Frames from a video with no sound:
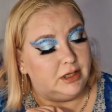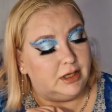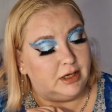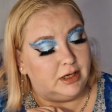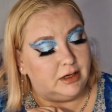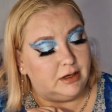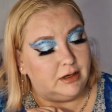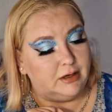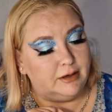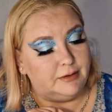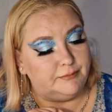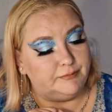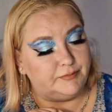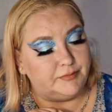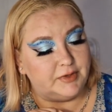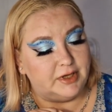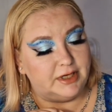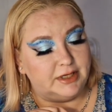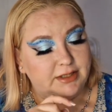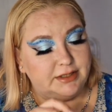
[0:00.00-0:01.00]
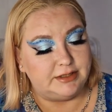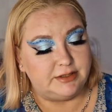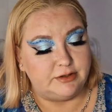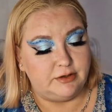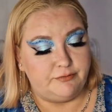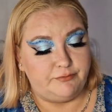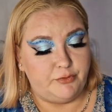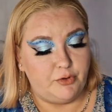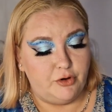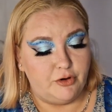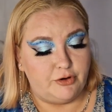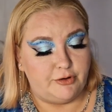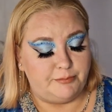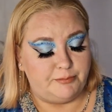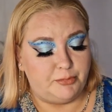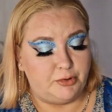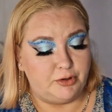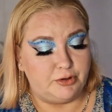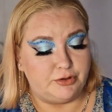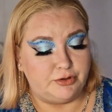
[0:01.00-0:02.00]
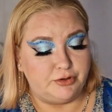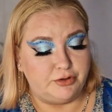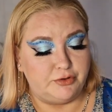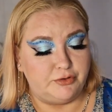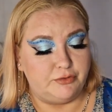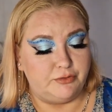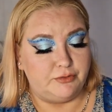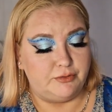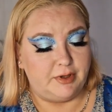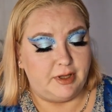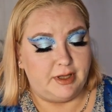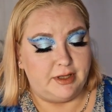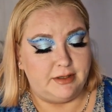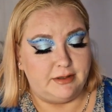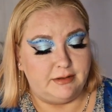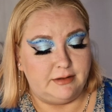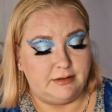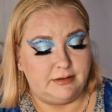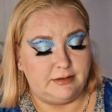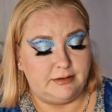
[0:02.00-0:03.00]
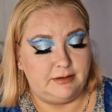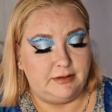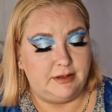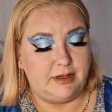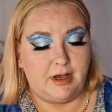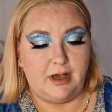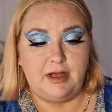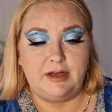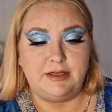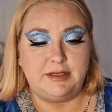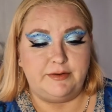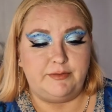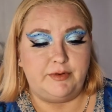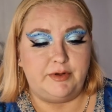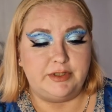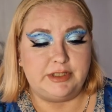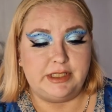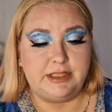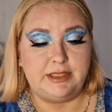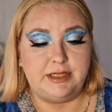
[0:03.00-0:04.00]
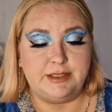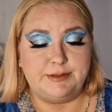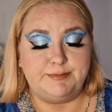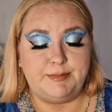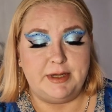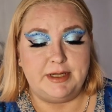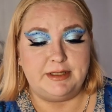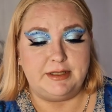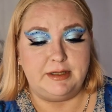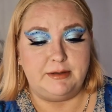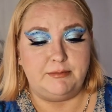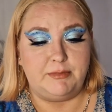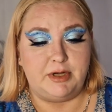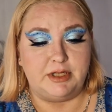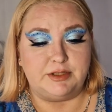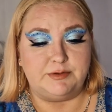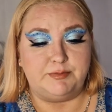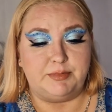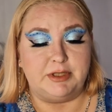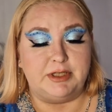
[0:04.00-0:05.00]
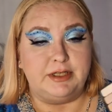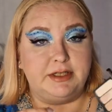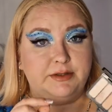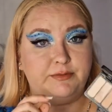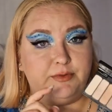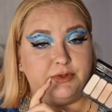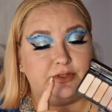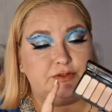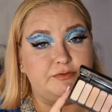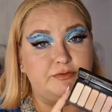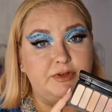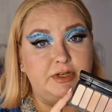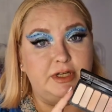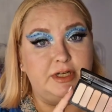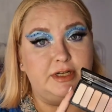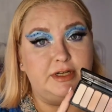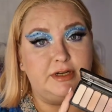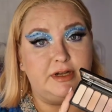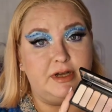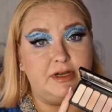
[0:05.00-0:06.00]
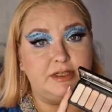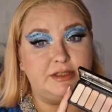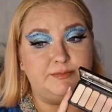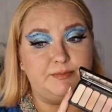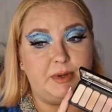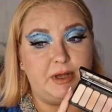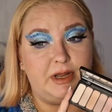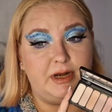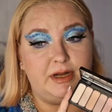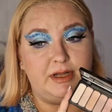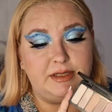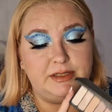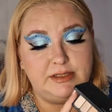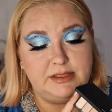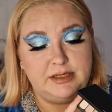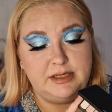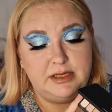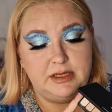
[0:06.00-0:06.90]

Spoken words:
And it's affordable too, and yeah, I wasn't expecting much, but it was really nice palette.